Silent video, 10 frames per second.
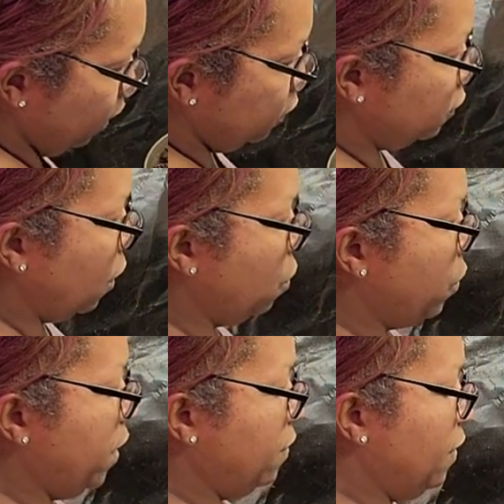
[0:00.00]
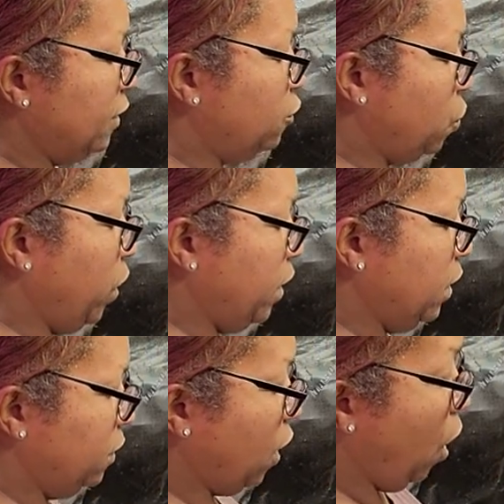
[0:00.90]
So when this one,
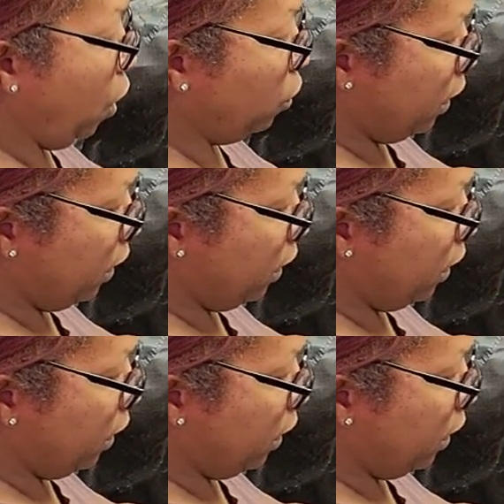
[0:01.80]
the hole